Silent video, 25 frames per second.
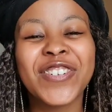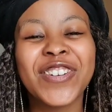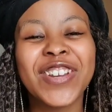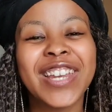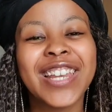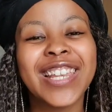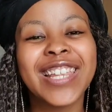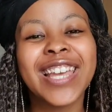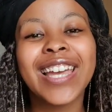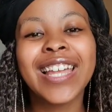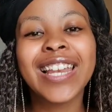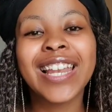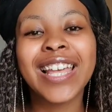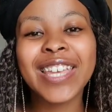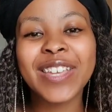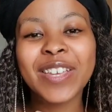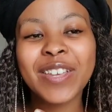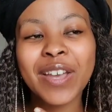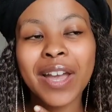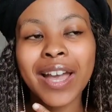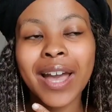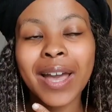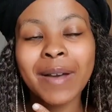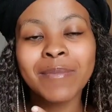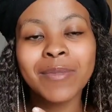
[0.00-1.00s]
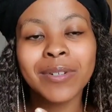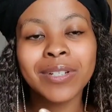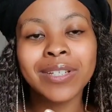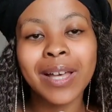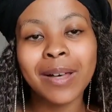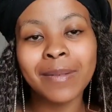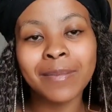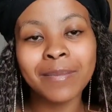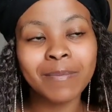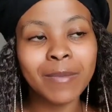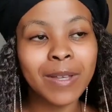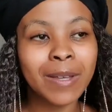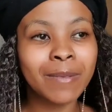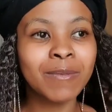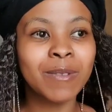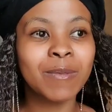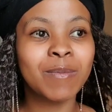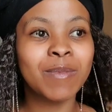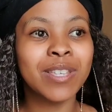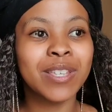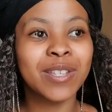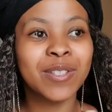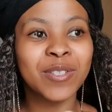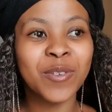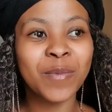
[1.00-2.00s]
we like I'm, I'm i'm
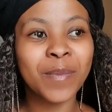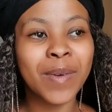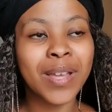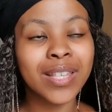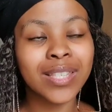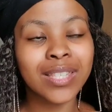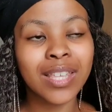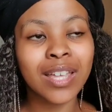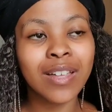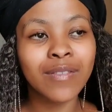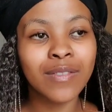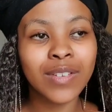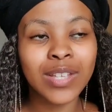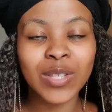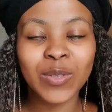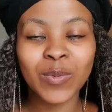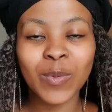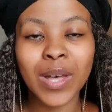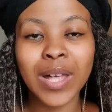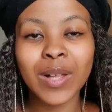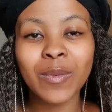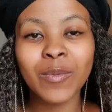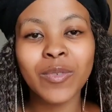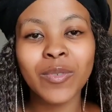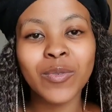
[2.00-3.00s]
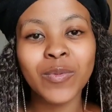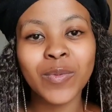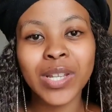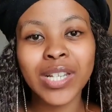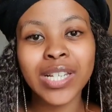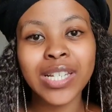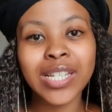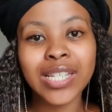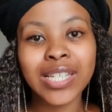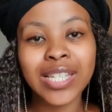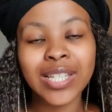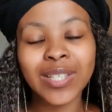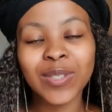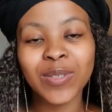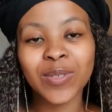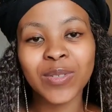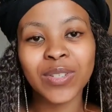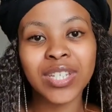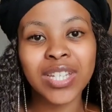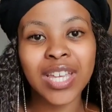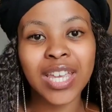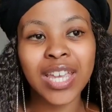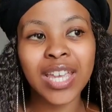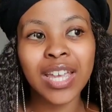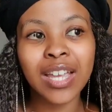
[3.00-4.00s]
speaking to myself as well we really need
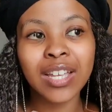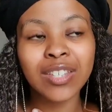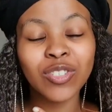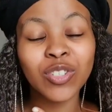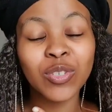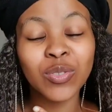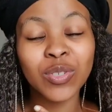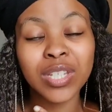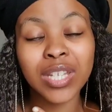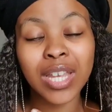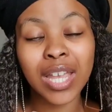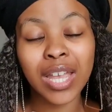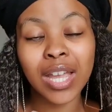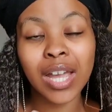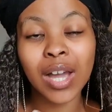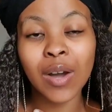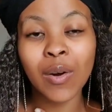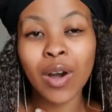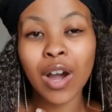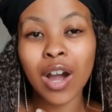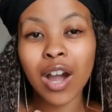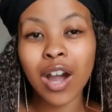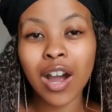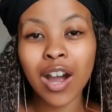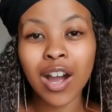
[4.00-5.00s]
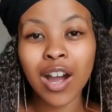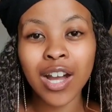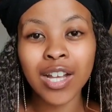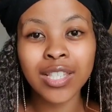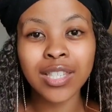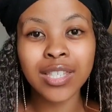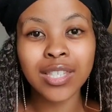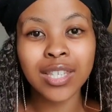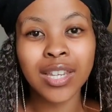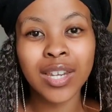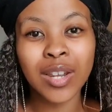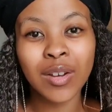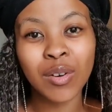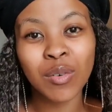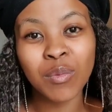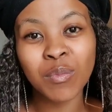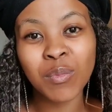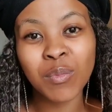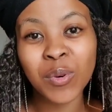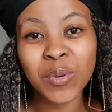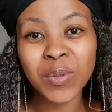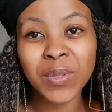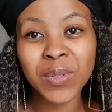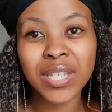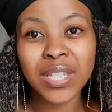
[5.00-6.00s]
to check to check our hearts and our
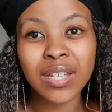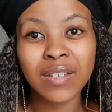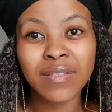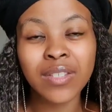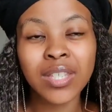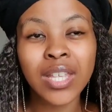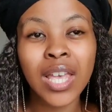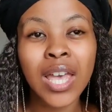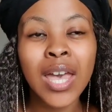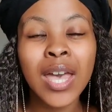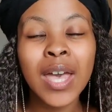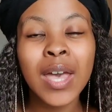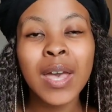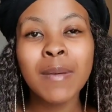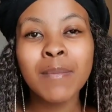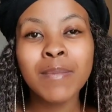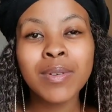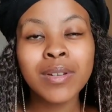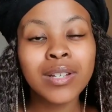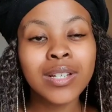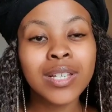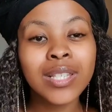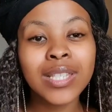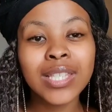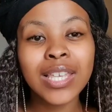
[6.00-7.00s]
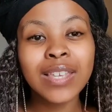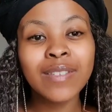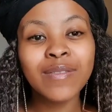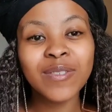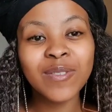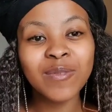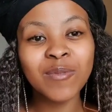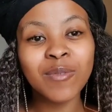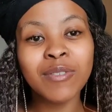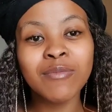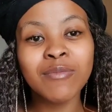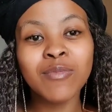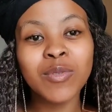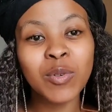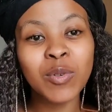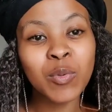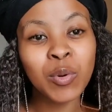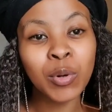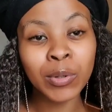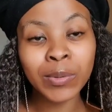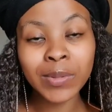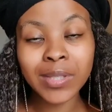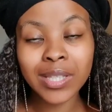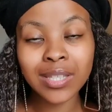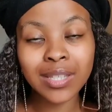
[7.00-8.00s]
motives because even when we
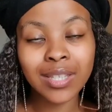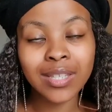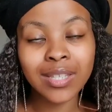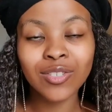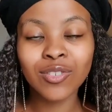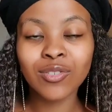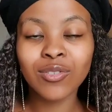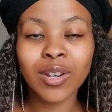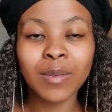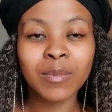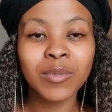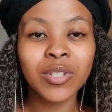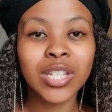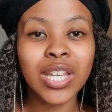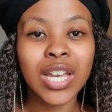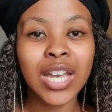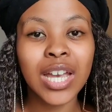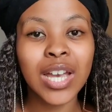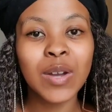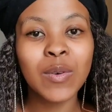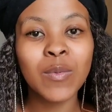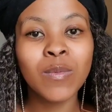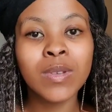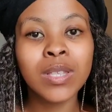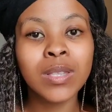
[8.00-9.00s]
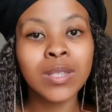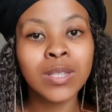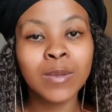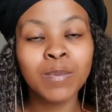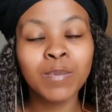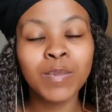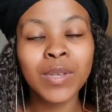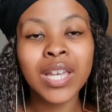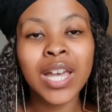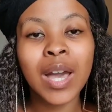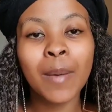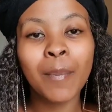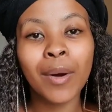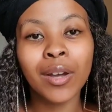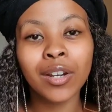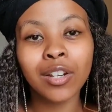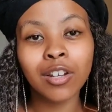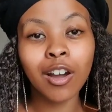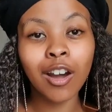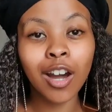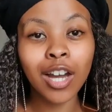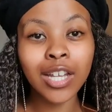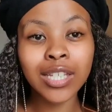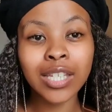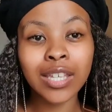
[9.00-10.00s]
quote the scripture we speak about
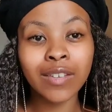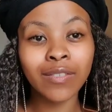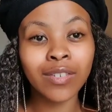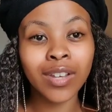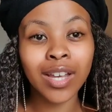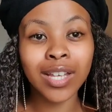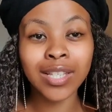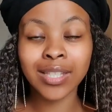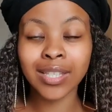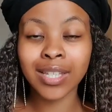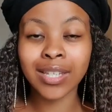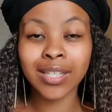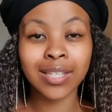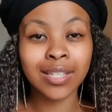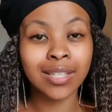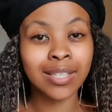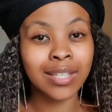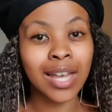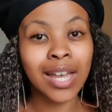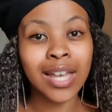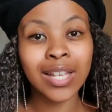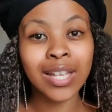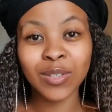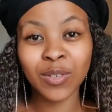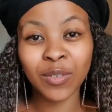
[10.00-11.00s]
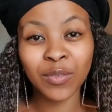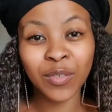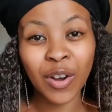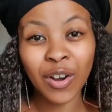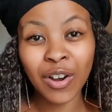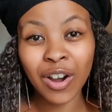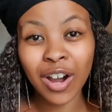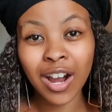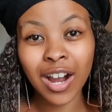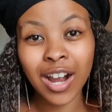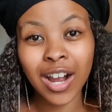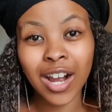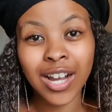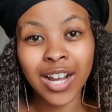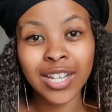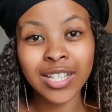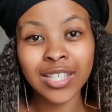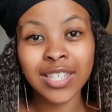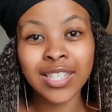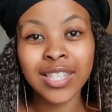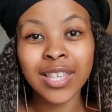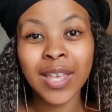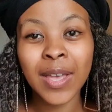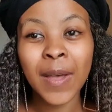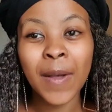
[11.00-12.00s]
god giving us the desires of our
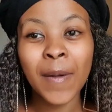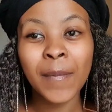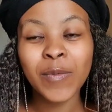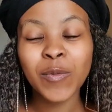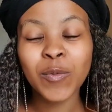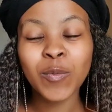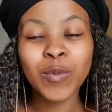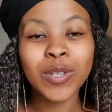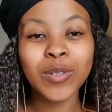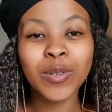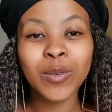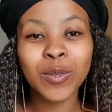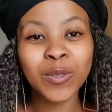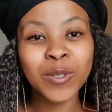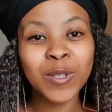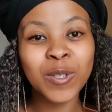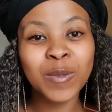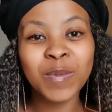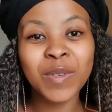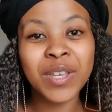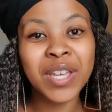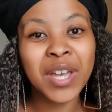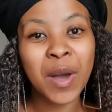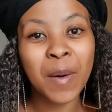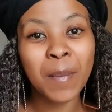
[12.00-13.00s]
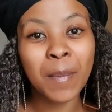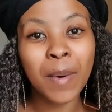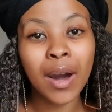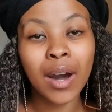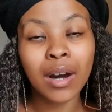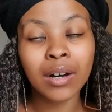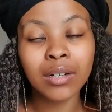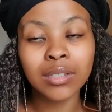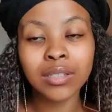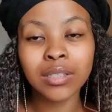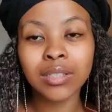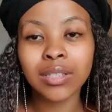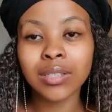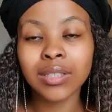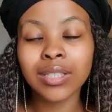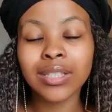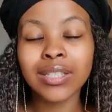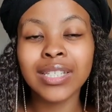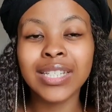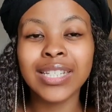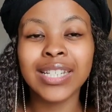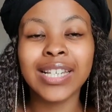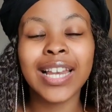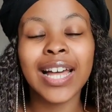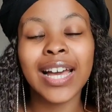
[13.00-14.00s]
hearts we don't speak about
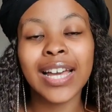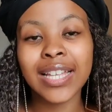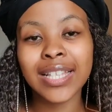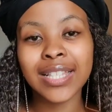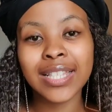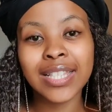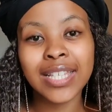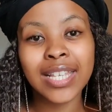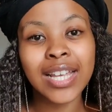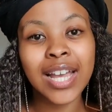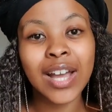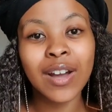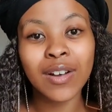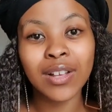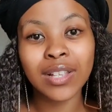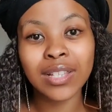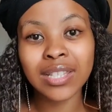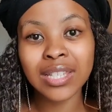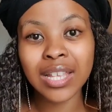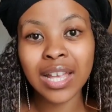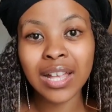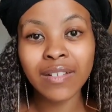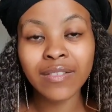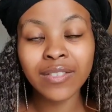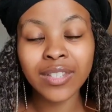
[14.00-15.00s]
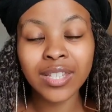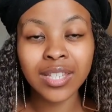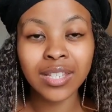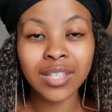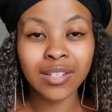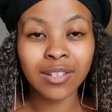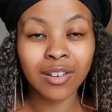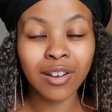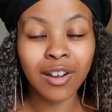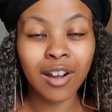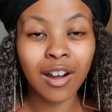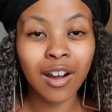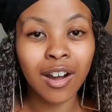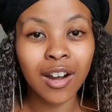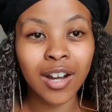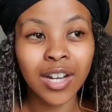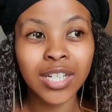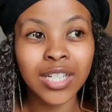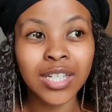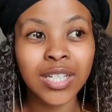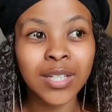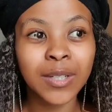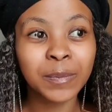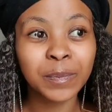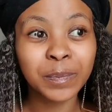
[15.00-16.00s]
delighting ourselves in
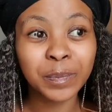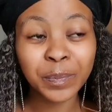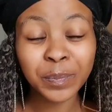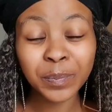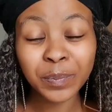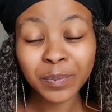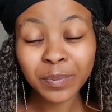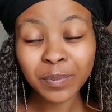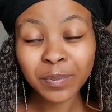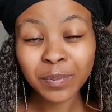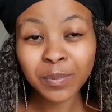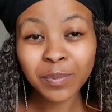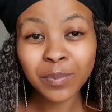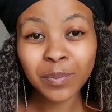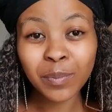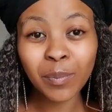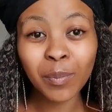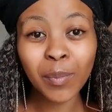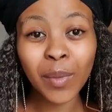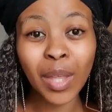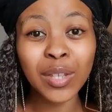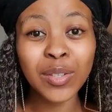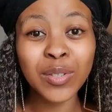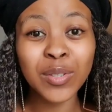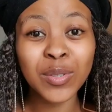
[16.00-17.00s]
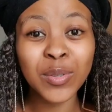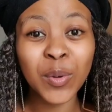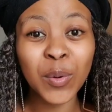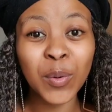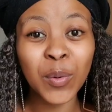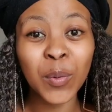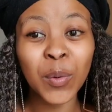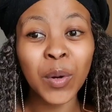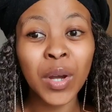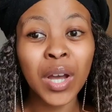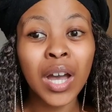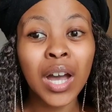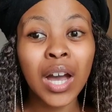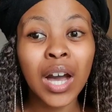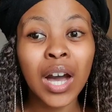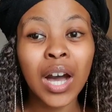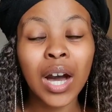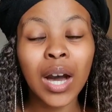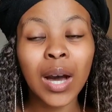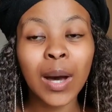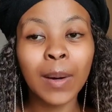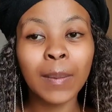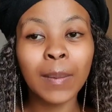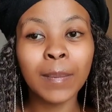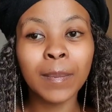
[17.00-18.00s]
god so
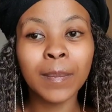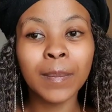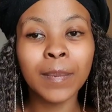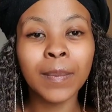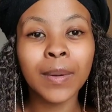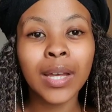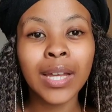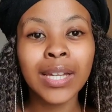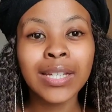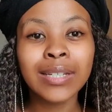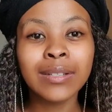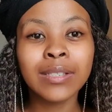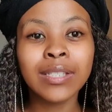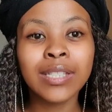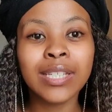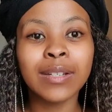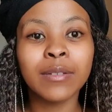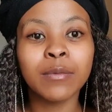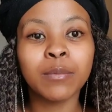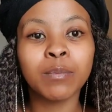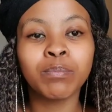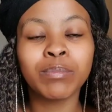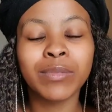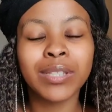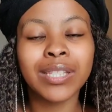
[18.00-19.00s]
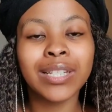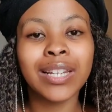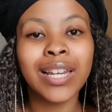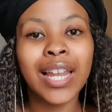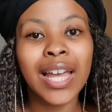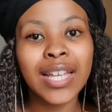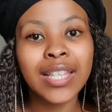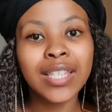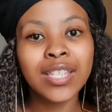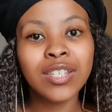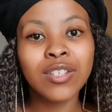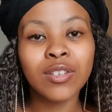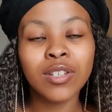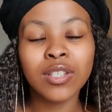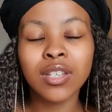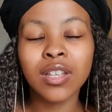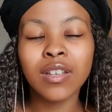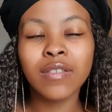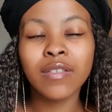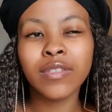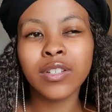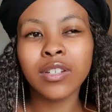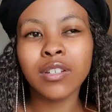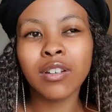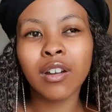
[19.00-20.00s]
um de delighting
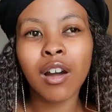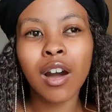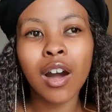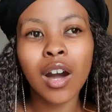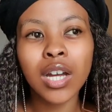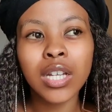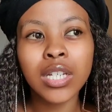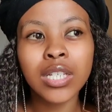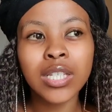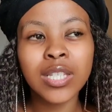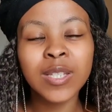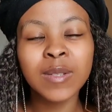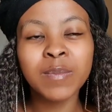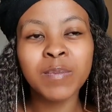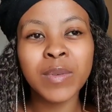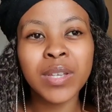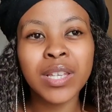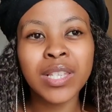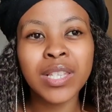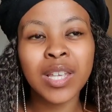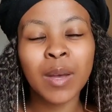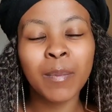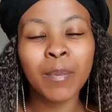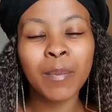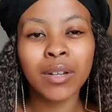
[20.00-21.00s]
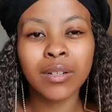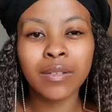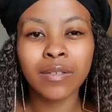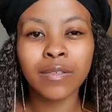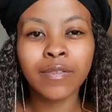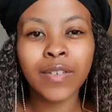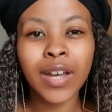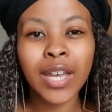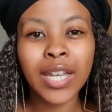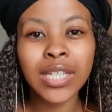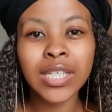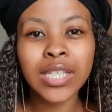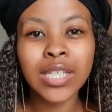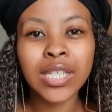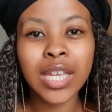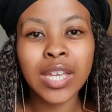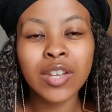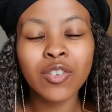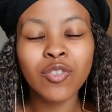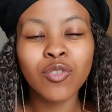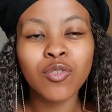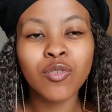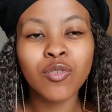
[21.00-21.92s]
yourself in God speaks about finding